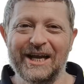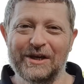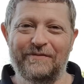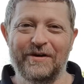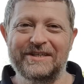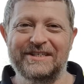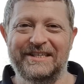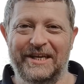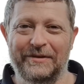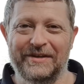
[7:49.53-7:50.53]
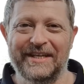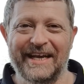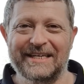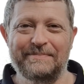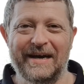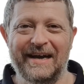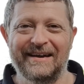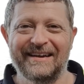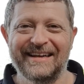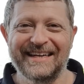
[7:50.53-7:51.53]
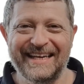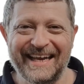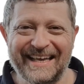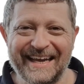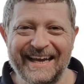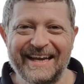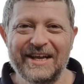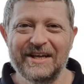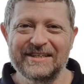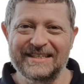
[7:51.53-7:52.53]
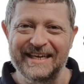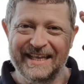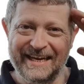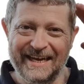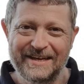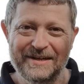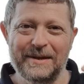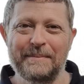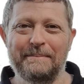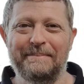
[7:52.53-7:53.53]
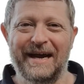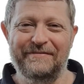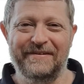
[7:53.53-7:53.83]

look forward to seeing you on the next part. Take care. See you later. Bye for